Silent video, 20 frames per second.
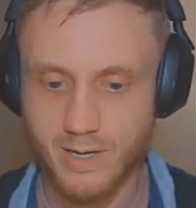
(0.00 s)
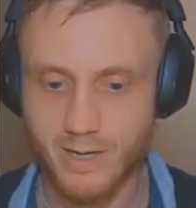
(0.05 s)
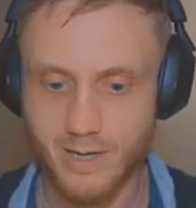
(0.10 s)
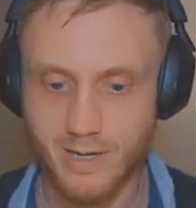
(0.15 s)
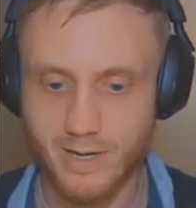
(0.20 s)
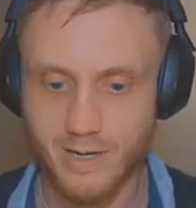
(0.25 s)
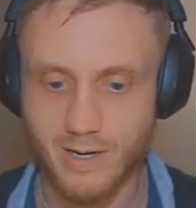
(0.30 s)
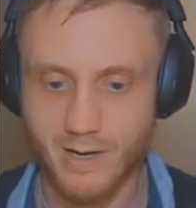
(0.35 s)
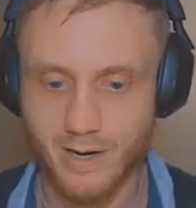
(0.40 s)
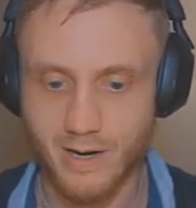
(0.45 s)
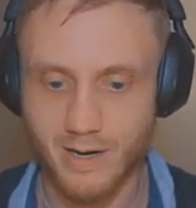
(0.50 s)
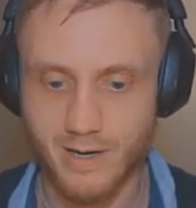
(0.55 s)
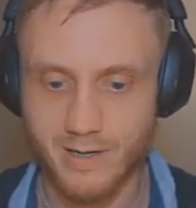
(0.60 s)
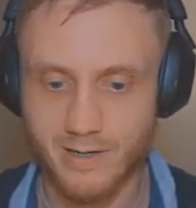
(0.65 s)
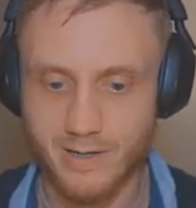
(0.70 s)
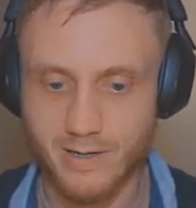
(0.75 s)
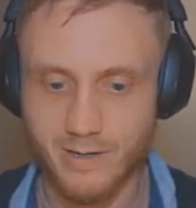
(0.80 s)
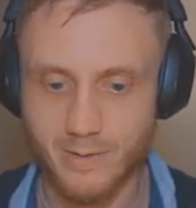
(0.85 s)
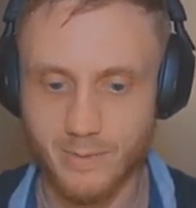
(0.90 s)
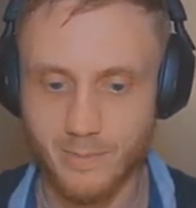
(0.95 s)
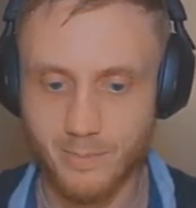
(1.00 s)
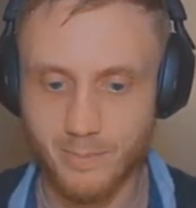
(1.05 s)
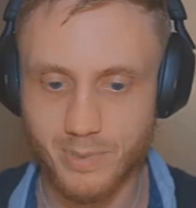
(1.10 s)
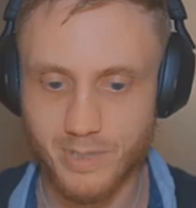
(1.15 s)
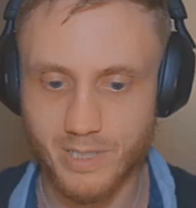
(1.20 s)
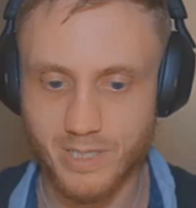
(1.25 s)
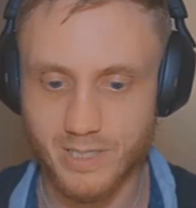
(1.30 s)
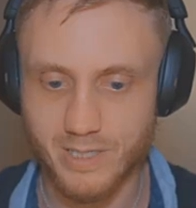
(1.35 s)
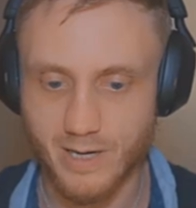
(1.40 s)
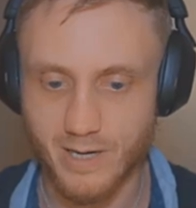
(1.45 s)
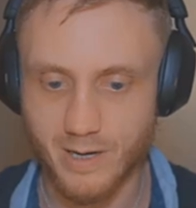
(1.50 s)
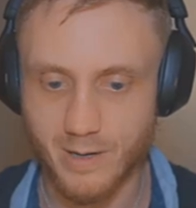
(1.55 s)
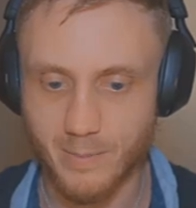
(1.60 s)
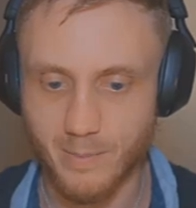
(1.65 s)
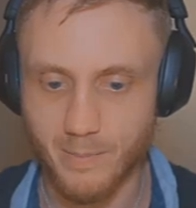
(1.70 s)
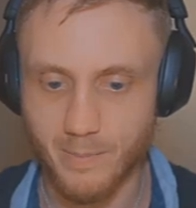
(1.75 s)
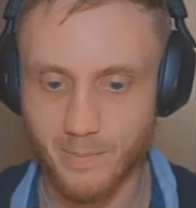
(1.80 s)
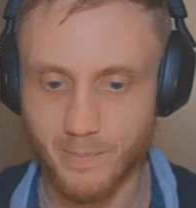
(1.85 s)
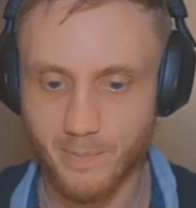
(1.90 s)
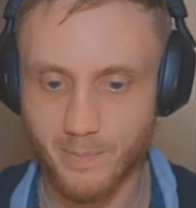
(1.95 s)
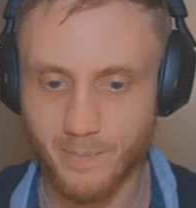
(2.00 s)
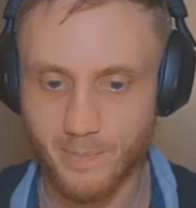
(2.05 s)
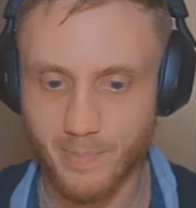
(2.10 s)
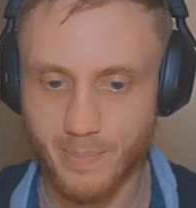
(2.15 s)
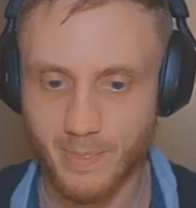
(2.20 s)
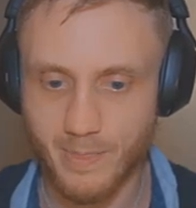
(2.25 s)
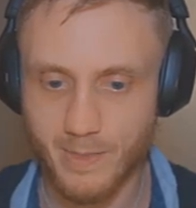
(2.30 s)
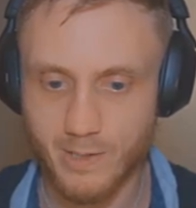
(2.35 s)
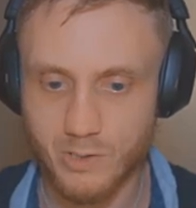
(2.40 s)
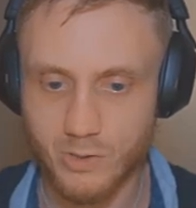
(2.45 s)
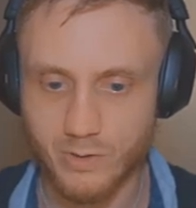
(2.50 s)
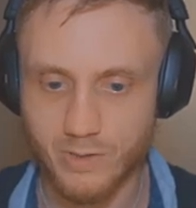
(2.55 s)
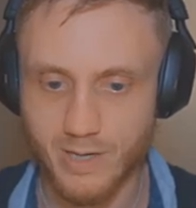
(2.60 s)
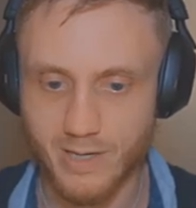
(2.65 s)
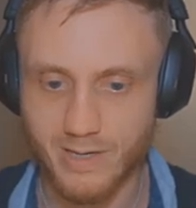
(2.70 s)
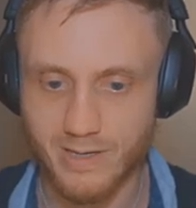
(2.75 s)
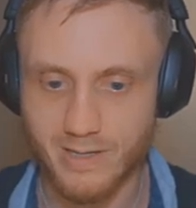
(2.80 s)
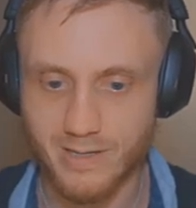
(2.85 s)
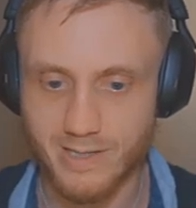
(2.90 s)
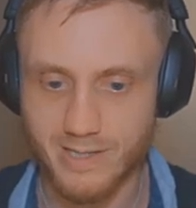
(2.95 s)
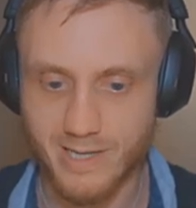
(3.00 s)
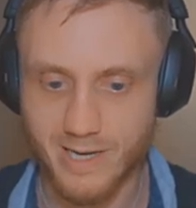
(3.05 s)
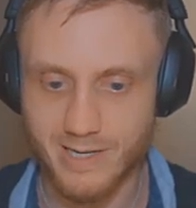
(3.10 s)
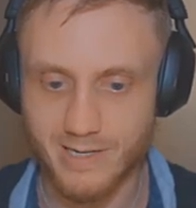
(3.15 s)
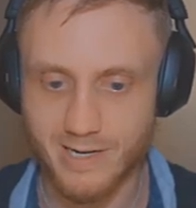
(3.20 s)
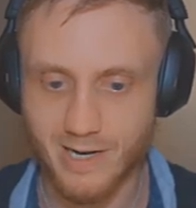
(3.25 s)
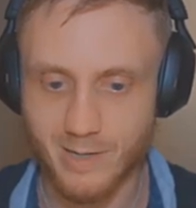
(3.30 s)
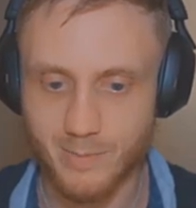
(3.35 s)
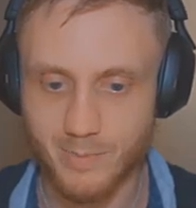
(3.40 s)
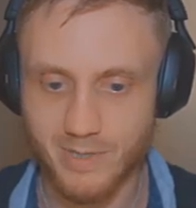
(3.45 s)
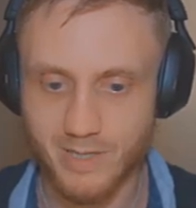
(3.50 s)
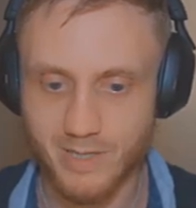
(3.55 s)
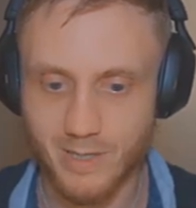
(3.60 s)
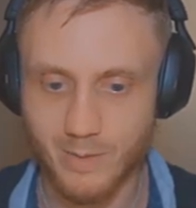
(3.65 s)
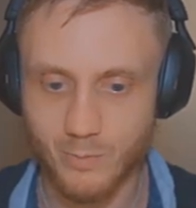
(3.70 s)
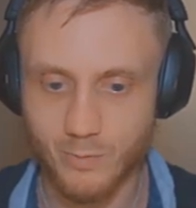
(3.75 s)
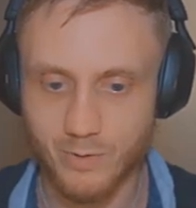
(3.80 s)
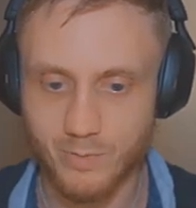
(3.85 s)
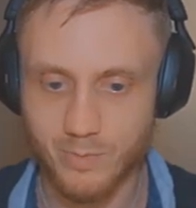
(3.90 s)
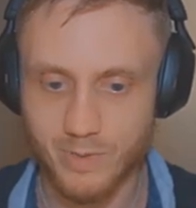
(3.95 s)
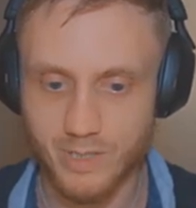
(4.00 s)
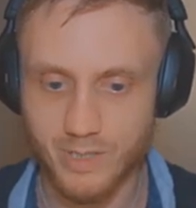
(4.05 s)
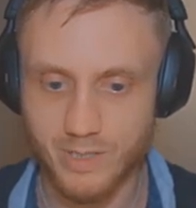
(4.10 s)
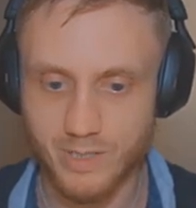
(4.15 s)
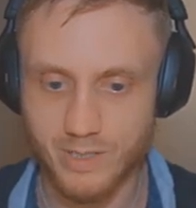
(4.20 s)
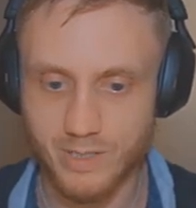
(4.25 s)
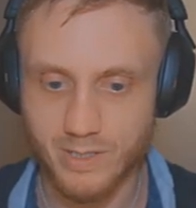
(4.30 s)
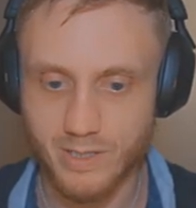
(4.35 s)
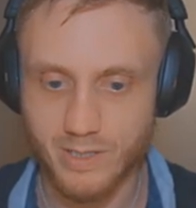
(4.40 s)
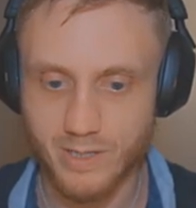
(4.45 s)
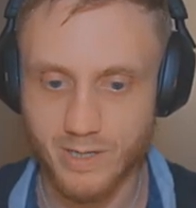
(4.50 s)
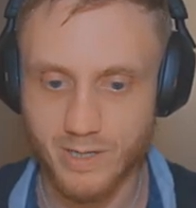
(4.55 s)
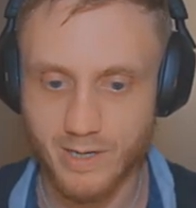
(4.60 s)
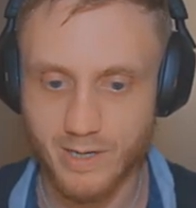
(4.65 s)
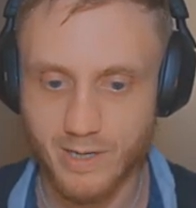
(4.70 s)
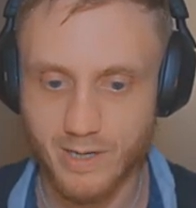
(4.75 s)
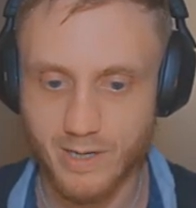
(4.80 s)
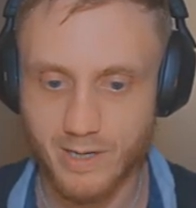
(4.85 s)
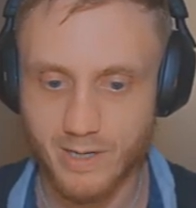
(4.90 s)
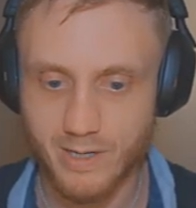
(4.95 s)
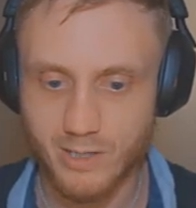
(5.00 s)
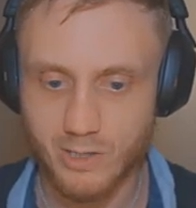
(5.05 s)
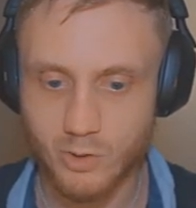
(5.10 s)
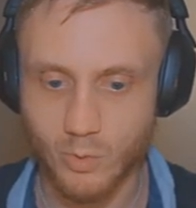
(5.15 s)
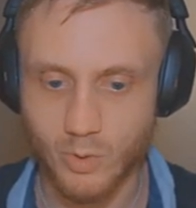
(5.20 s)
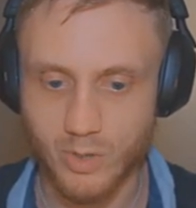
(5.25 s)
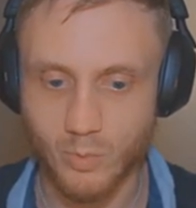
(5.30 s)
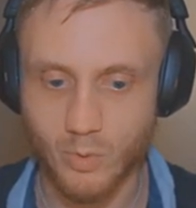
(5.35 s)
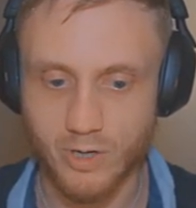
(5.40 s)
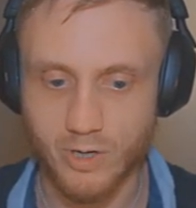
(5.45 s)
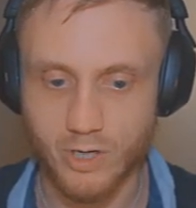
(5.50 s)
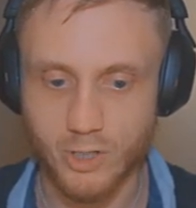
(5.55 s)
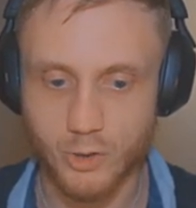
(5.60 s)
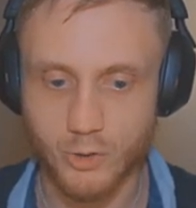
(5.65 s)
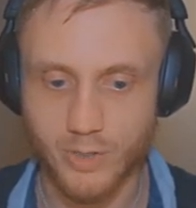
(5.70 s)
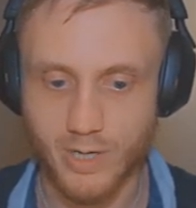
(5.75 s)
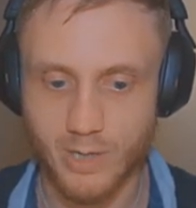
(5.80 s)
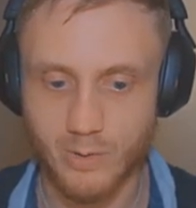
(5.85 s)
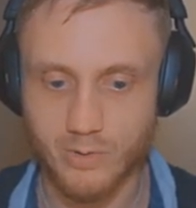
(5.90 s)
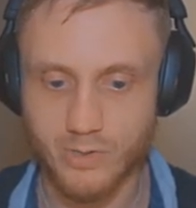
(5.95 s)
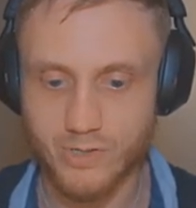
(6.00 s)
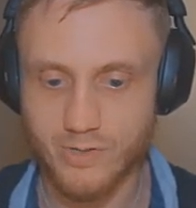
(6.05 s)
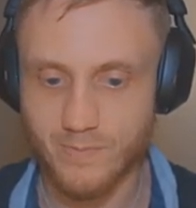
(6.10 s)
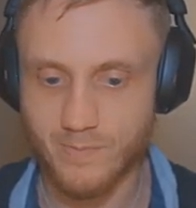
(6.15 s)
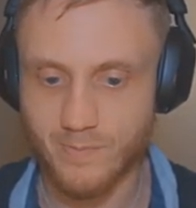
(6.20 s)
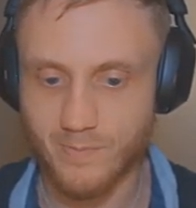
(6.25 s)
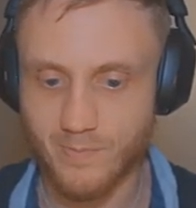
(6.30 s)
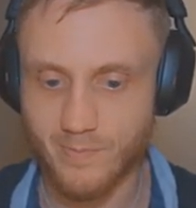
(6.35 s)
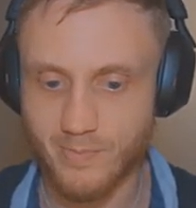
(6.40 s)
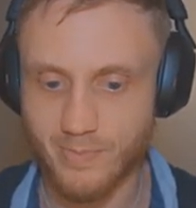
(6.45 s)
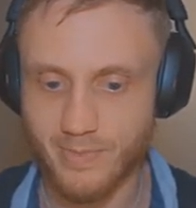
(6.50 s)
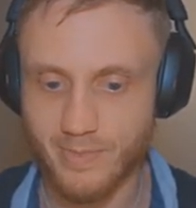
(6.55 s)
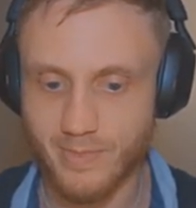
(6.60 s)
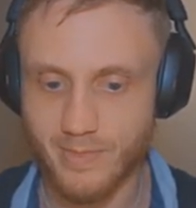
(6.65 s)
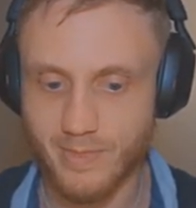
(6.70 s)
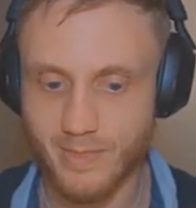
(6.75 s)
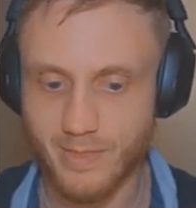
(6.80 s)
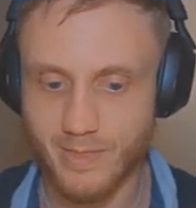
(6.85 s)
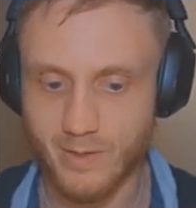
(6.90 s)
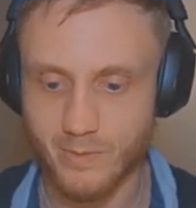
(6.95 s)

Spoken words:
9 p.m. So in this case, 9 p.m. would be 2100 hours. There